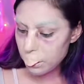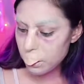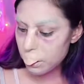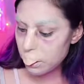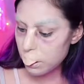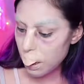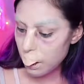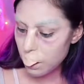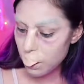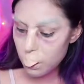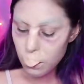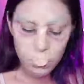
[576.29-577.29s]

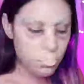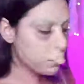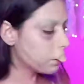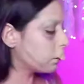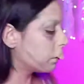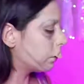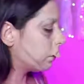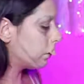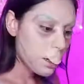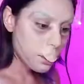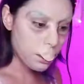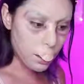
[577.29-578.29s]
So
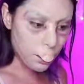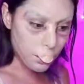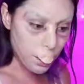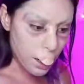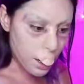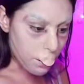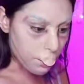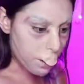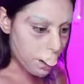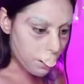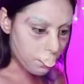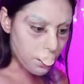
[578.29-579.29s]
now that we
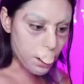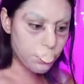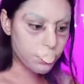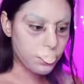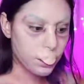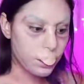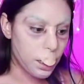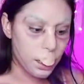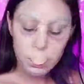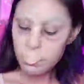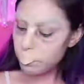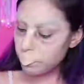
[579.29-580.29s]
have that roughly
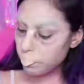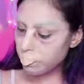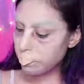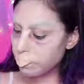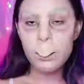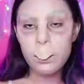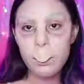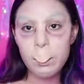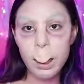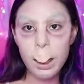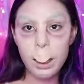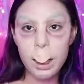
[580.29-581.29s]
done, let's
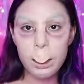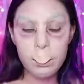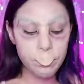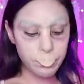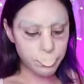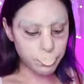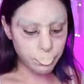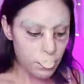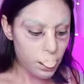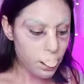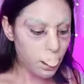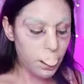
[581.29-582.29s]
grab the eyeliner
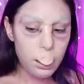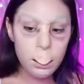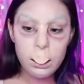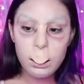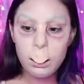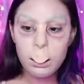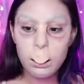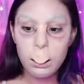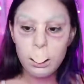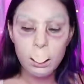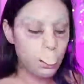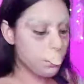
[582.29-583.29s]
and
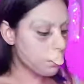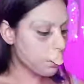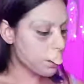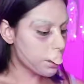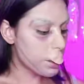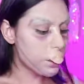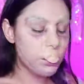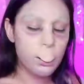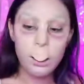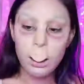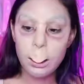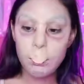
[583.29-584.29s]
we're gonna do
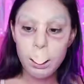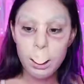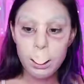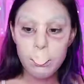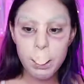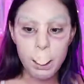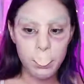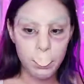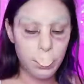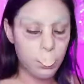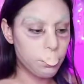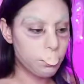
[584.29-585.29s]
the darkest part of the
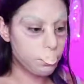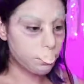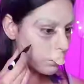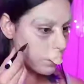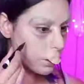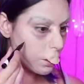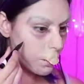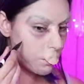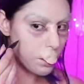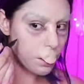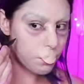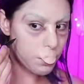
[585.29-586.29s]
mouth. And it
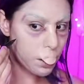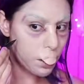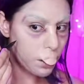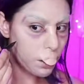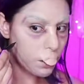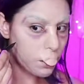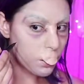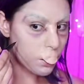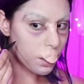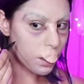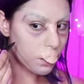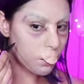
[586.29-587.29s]
comes up
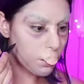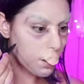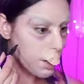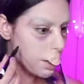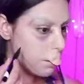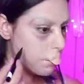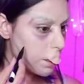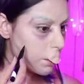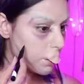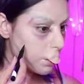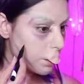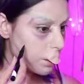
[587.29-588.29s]
to like right
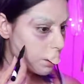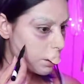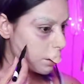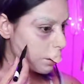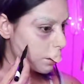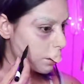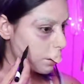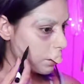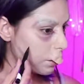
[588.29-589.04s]
about here.